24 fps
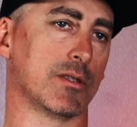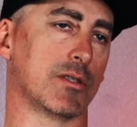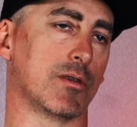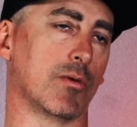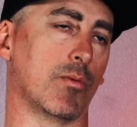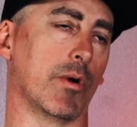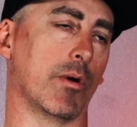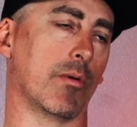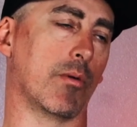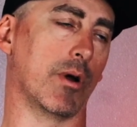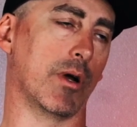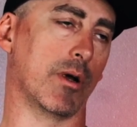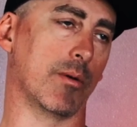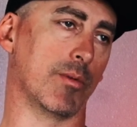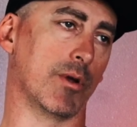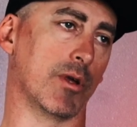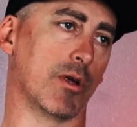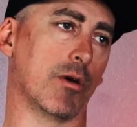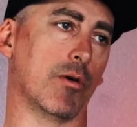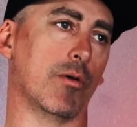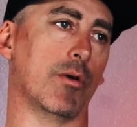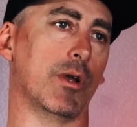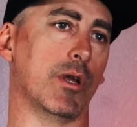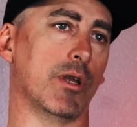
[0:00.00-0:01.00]
So we were able to
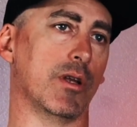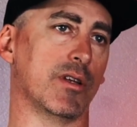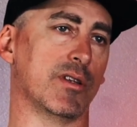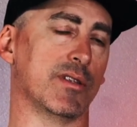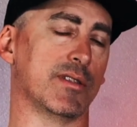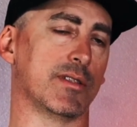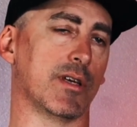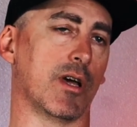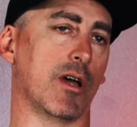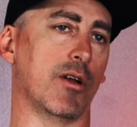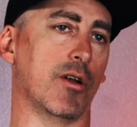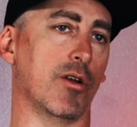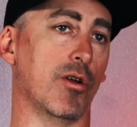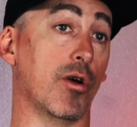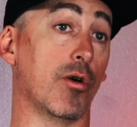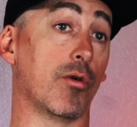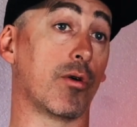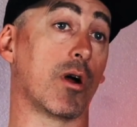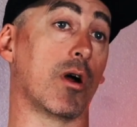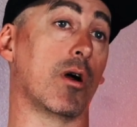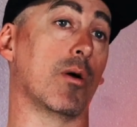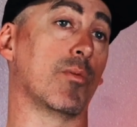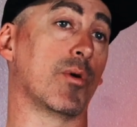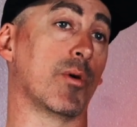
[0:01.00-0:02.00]
go in and design a
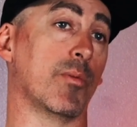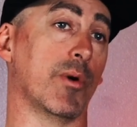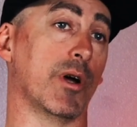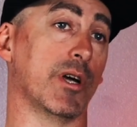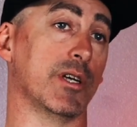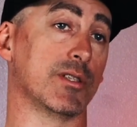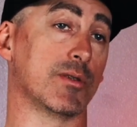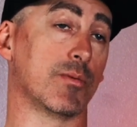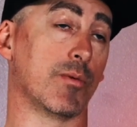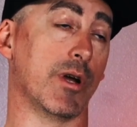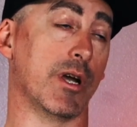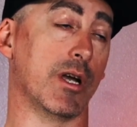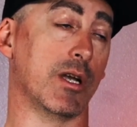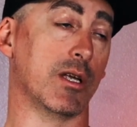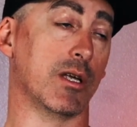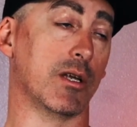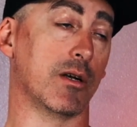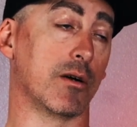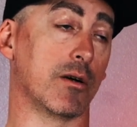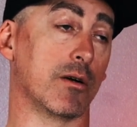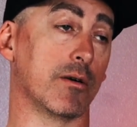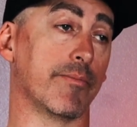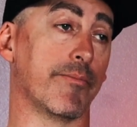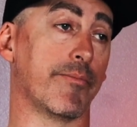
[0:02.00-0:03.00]
no-compromise
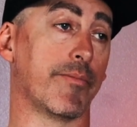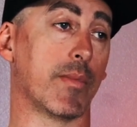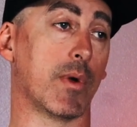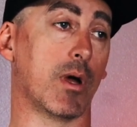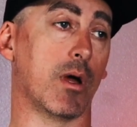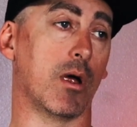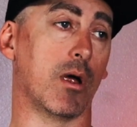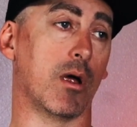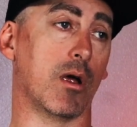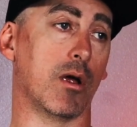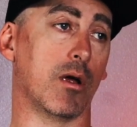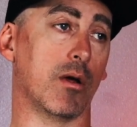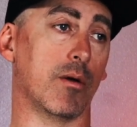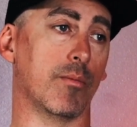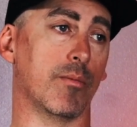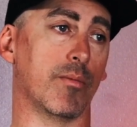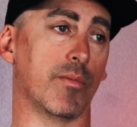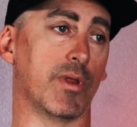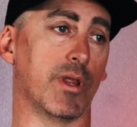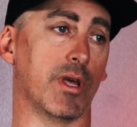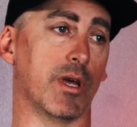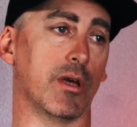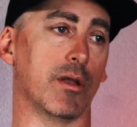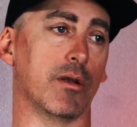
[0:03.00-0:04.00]
radiator
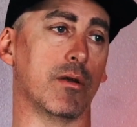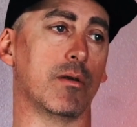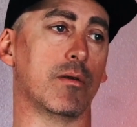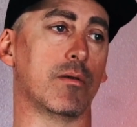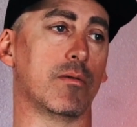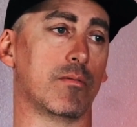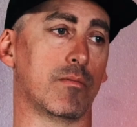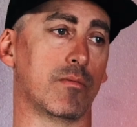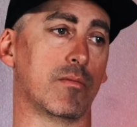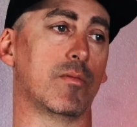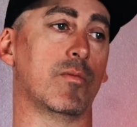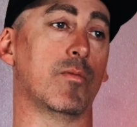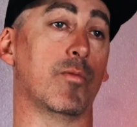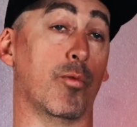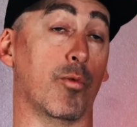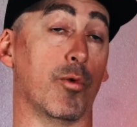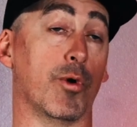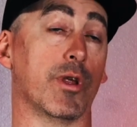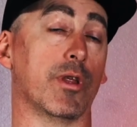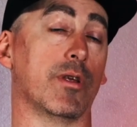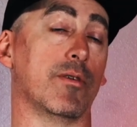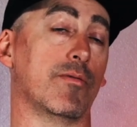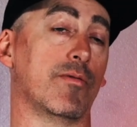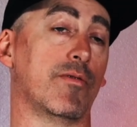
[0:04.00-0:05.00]
that
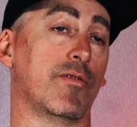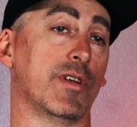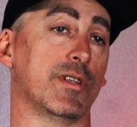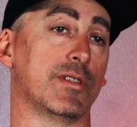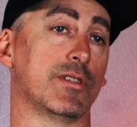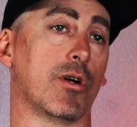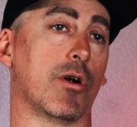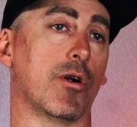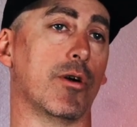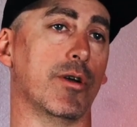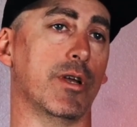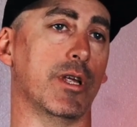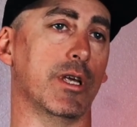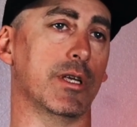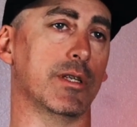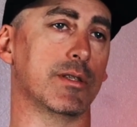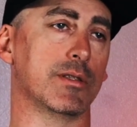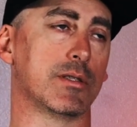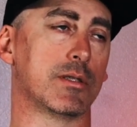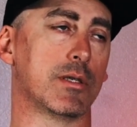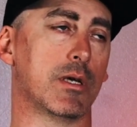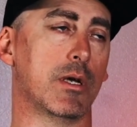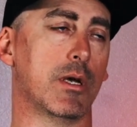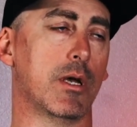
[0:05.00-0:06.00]
really fits our
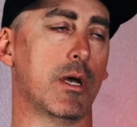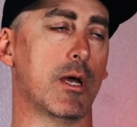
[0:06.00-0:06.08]
needs.